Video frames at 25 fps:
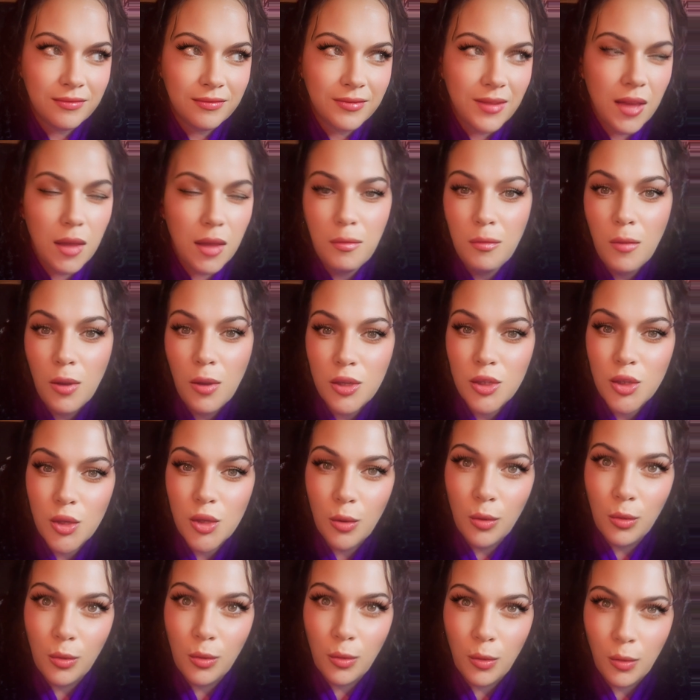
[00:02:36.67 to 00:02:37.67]
a much
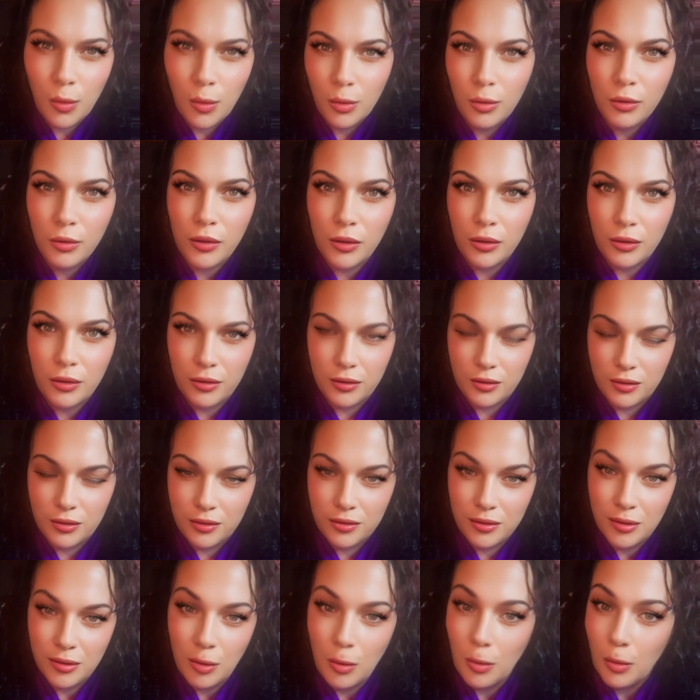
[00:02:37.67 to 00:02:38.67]
older
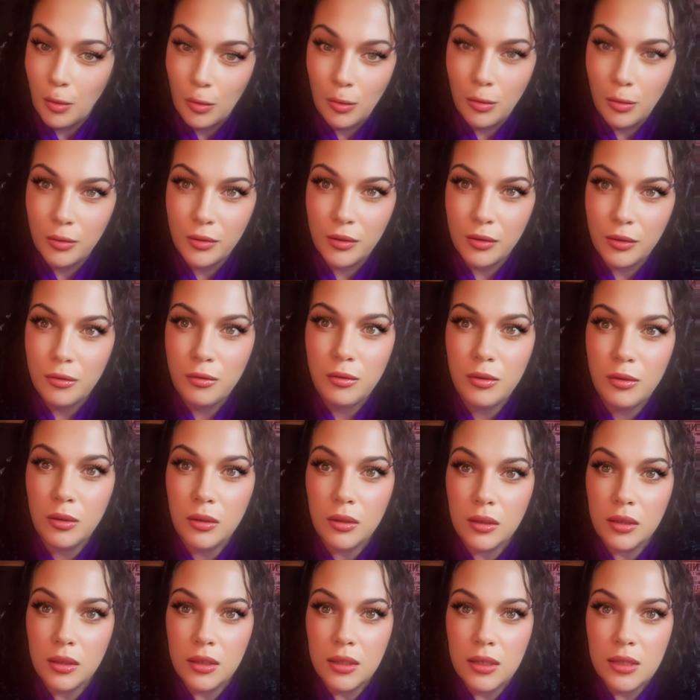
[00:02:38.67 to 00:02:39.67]

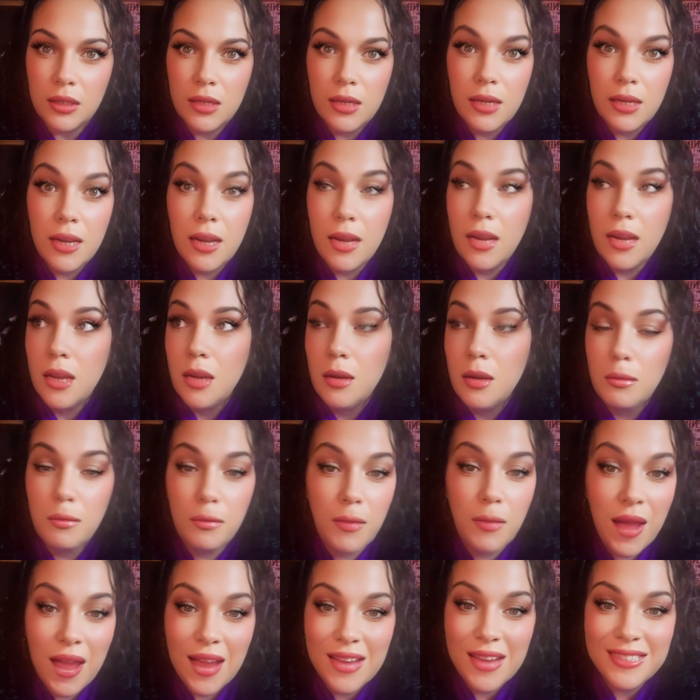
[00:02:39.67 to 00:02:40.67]
rule,
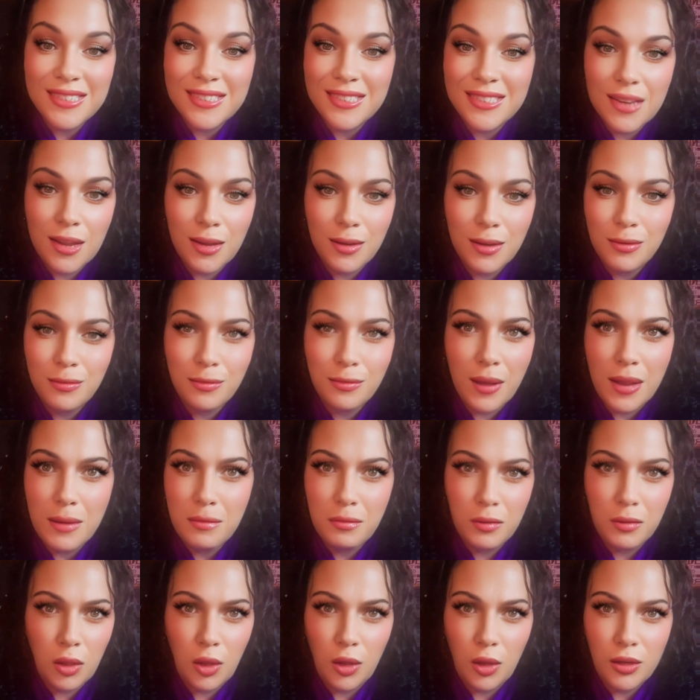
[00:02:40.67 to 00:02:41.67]
passed down by
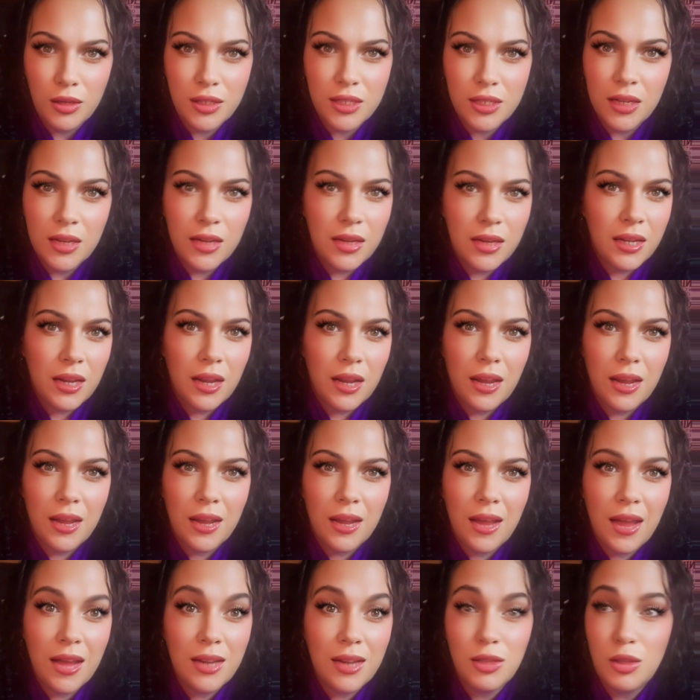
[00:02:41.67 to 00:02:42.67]
blood
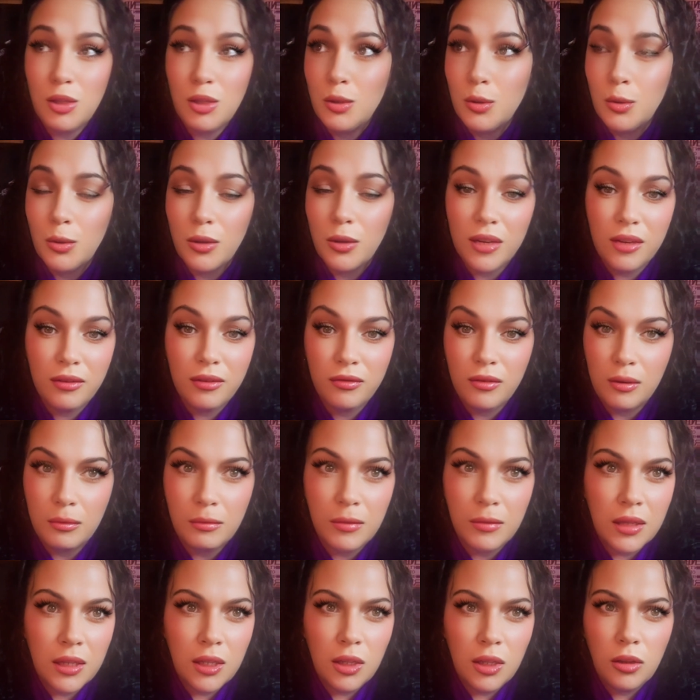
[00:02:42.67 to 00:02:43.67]
and story from
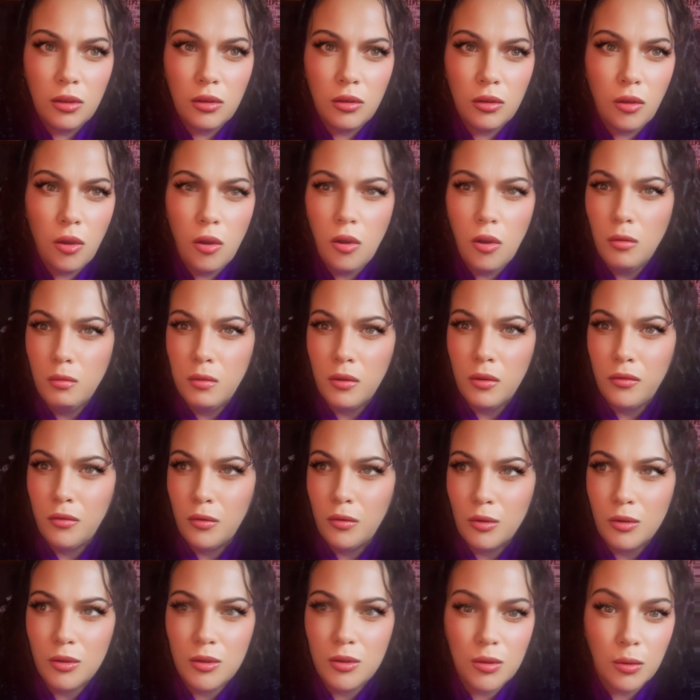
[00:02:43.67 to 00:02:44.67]
long
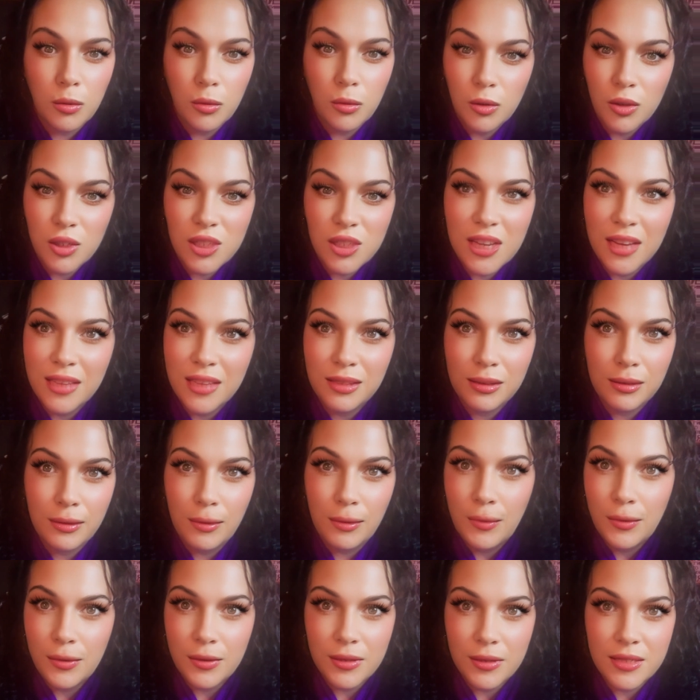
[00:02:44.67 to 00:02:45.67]
before doors had
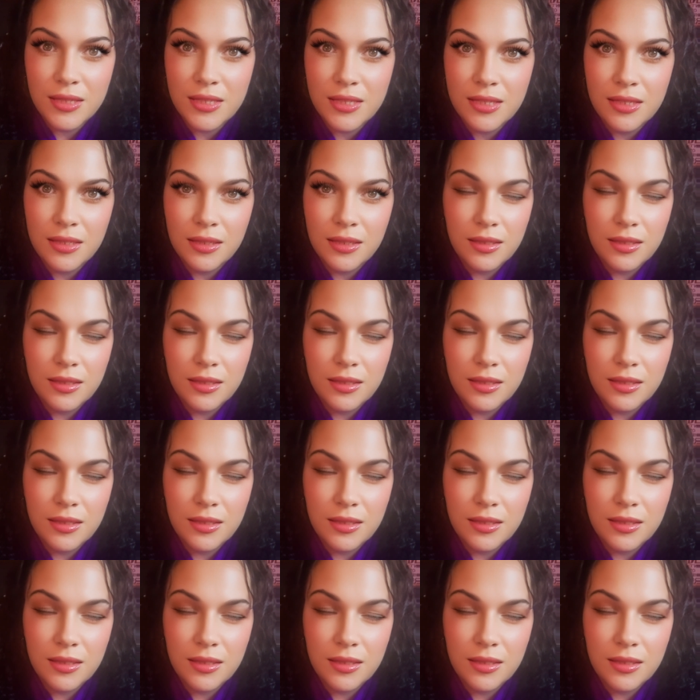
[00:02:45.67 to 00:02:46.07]
locks,